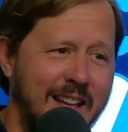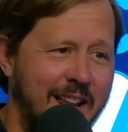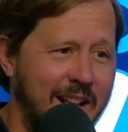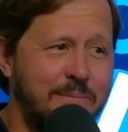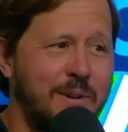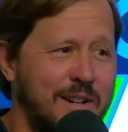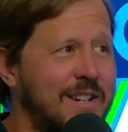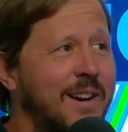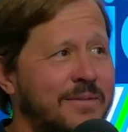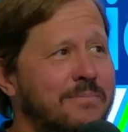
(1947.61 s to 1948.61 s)
and it's pretty
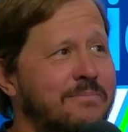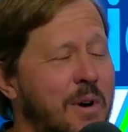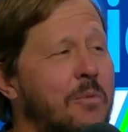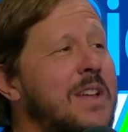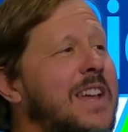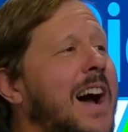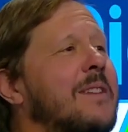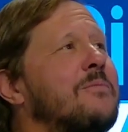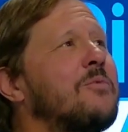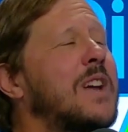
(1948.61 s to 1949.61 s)
tough. But we
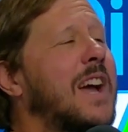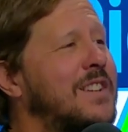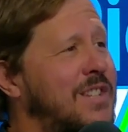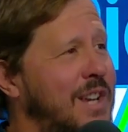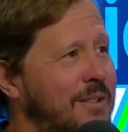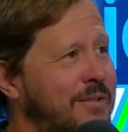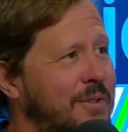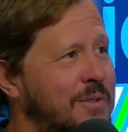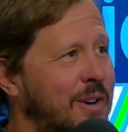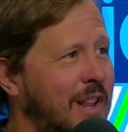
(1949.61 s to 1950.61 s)
got
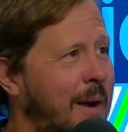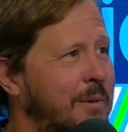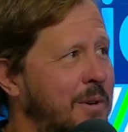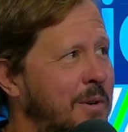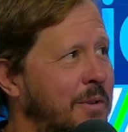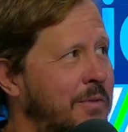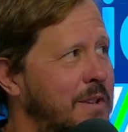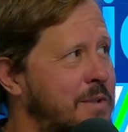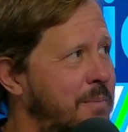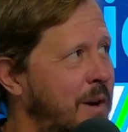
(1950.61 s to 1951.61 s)
Chief, who's our
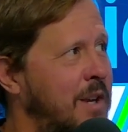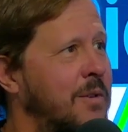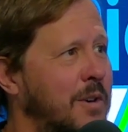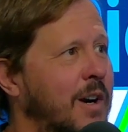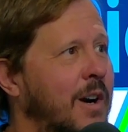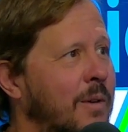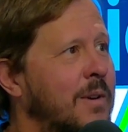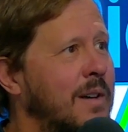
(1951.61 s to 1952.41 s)
Labradoodle, a year ago.